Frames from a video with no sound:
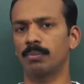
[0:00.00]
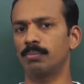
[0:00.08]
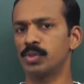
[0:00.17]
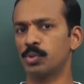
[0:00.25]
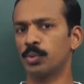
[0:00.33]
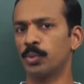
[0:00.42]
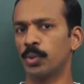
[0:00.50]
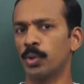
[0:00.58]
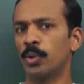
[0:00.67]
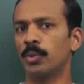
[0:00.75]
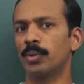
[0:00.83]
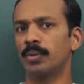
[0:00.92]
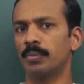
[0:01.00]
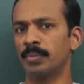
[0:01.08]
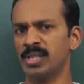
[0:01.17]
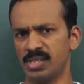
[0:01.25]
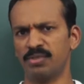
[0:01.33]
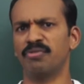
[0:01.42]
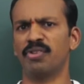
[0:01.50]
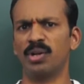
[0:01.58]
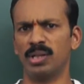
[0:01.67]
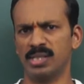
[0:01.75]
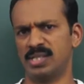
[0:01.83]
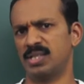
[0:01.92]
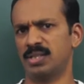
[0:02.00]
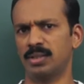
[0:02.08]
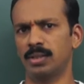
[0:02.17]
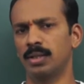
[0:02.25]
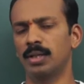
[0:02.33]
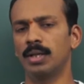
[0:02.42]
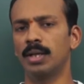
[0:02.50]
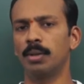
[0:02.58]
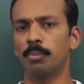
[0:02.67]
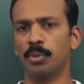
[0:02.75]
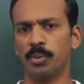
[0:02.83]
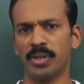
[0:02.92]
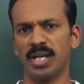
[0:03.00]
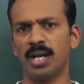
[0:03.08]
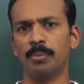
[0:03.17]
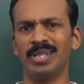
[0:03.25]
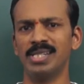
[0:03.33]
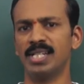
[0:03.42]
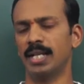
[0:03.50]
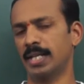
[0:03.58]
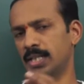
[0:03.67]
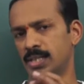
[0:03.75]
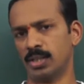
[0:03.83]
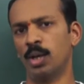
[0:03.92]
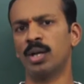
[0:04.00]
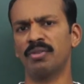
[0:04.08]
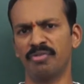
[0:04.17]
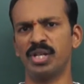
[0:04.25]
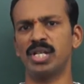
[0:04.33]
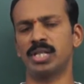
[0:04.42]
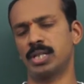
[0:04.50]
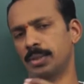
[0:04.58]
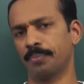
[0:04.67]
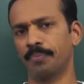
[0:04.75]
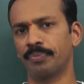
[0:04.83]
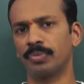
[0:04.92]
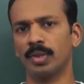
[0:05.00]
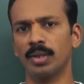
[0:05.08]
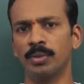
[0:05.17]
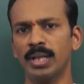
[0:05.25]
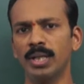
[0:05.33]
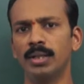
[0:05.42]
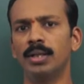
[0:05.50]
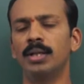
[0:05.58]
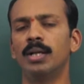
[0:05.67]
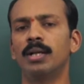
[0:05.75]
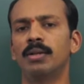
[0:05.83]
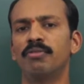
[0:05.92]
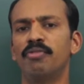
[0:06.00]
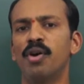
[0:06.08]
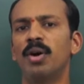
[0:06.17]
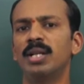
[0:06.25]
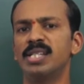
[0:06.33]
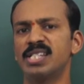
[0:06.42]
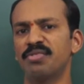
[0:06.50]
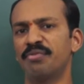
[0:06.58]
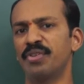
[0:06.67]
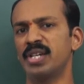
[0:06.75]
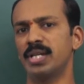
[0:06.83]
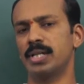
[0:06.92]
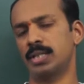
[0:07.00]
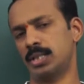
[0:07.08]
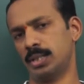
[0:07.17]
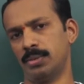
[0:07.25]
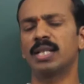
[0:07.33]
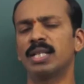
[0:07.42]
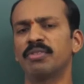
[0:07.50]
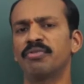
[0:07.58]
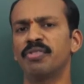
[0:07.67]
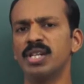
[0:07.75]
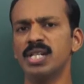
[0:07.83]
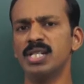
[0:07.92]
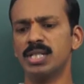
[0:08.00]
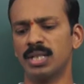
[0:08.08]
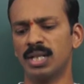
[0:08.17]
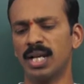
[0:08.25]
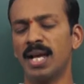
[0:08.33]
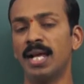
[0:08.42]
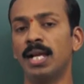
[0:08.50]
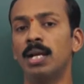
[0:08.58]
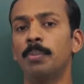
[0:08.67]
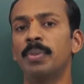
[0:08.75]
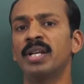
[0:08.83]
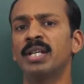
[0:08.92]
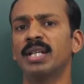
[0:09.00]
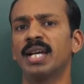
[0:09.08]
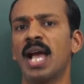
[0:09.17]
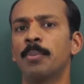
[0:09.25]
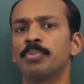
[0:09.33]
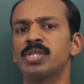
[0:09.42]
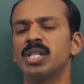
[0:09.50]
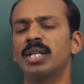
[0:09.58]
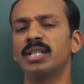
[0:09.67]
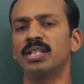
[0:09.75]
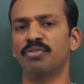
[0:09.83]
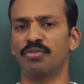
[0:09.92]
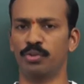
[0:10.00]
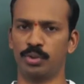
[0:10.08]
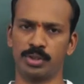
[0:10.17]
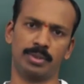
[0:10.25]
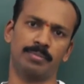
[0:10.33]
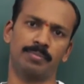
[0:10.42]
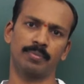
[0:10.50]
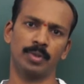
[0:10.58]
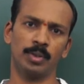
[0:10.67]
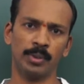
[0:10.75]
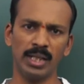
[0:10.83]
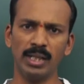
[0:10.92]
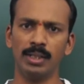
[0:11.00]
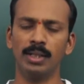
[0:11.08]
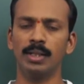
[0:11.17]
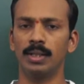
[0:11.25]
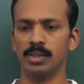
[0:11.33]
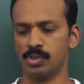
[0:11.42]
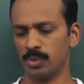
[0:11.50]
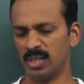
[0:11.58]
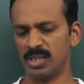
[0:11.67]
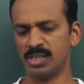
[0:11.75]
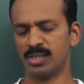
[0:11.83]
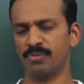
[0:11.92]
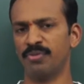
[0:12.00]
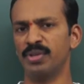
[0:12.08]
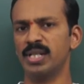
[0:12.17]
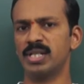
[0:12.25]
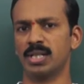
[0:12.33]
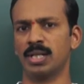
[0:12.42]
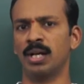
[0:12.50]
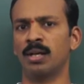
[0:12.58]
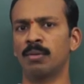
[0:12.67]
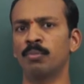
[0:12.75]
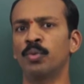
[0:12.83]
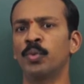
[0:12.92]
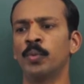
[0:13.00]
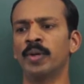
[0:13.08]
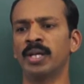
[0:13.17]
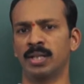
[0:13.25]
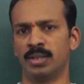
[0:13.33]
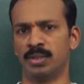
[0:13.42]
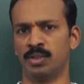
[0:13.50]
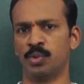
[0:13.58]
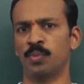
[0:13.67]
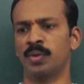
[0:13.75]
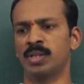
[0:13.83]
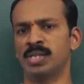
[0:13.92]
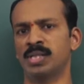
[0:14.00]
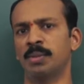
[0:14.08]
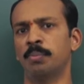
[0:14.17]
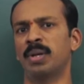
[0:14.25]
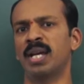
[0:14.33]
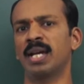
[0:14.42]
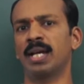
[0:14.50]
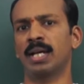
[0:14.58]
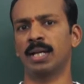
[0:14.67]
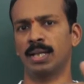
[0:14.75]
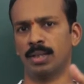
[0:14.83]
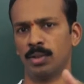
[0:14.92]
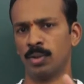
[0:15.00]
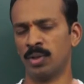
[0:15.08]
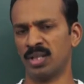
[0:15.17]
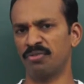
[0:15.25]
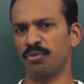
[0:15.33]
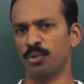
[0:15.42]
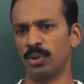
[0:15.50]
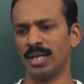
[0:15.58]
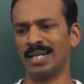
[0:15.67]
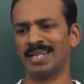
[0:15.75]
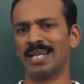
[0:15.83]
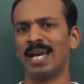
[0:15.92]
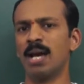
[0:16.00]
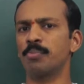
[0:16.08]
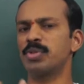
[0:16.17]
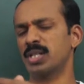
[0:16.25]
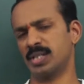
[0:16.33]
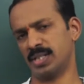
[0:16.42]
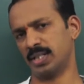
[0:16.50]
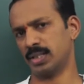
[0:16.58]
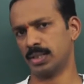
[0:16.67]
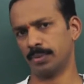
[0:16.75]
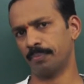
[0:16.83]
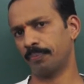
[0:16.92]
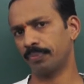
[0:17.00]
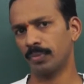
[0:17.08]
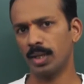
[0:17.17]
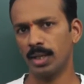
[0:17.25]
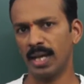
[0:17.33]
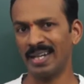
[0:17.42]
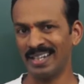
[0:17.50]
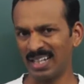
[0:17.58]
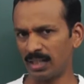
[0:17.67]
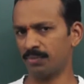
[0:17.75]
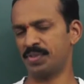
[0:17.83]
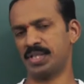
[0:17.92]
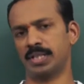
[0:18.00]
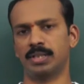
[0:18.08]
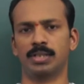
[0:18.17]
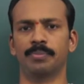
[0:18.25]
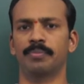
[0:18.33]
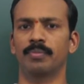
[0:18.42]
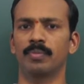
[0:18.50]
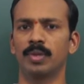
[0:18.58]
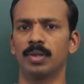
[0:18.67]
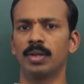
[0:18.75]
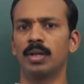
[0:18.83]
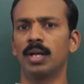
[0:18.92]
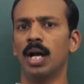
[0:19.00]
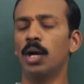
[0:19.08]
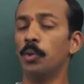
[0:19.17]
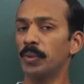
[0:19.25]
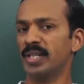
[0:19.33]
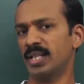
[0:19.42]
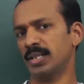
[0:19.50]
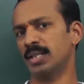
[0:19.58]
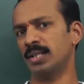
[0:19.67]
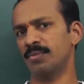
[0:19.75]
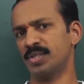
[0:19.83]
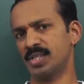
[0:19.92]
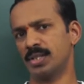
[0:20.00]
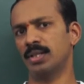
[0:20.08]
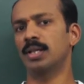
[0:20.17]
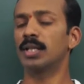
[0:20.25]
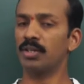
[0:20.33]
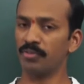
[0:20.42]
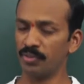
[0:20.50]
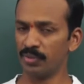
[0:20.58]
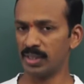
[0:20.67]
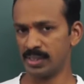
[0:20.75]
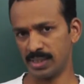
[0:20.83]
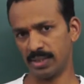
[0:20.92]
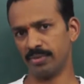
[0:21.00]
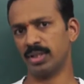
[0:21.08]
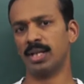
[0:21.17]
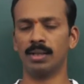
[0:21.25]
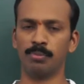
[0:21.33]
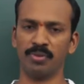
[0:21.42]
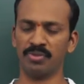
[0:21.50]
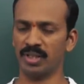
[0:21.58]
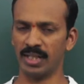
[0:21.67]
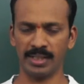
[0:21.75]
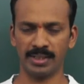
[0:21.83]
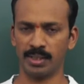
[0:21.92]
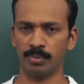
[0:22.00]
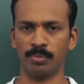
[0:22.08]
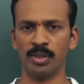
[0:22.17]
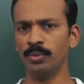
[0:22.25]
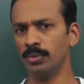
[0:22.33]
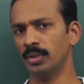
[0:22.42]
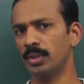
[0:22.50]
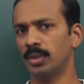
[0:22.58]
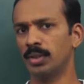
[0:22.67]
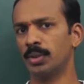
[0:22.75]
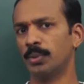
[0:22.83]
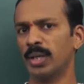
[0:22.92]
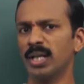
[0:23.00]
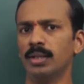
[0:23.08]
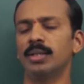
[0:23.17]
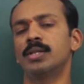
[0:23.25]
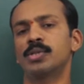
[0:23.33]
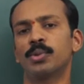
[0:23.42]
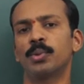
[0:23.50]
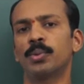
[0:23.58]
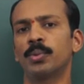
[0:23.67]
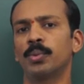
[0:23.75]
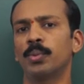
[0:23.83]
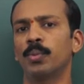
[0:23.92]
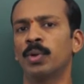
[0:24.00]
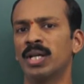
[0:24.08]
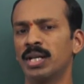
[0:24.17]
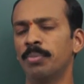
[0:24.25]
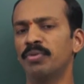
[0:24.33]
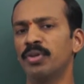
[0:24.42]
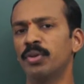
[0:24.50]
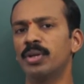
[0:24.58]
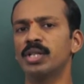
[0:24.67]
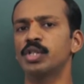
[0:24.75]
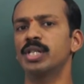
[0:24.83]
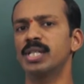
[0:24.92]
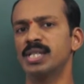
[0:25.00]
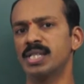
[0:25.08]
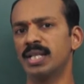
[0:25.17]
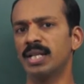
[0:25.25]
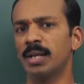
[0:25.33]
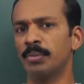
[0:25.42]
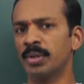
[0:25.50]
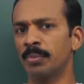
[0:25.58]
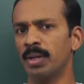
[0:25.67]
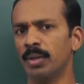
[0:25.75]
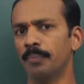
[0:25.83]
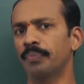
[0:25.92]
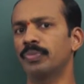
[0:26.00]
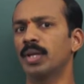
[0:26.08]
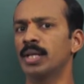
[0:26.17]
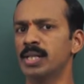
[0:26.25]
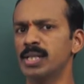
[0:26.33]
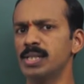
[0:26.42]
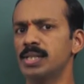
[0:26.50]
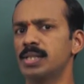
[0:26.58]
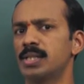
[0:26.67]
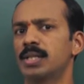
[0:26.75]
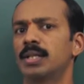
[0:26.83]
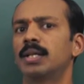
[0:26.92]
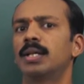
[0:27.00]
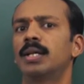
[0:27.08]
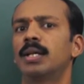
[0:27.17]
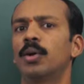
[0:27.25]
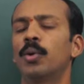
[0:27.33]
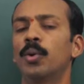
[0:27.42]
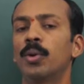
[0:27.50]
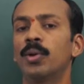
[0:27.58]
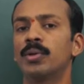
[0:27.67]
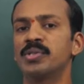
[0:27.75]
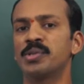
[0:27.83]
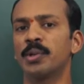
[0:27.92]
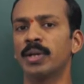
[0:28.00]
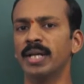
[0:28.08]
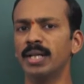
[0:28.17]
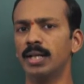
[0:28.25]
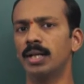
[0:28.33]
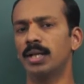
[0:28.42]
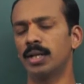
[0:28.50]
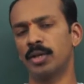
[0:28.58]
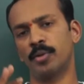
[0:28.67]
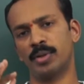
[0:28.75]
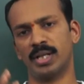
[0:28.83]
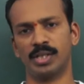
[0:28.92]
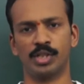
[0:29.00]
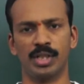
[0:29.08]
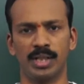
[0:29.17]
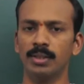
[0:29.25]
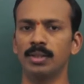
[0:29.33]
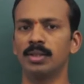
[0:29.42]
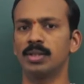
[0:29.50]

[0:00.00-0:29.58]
Pseudo means false. Podia means legs or feet. Okay? False feet. The feet that help in capturing the food. Okay? So these feet are moving towards the prey or the food and captures it, engulfs it. How it engulfs, that we will see with the help of a diagram now. Okay, so what type of nutrition is seen in amoeba? It is holozoic nutrition.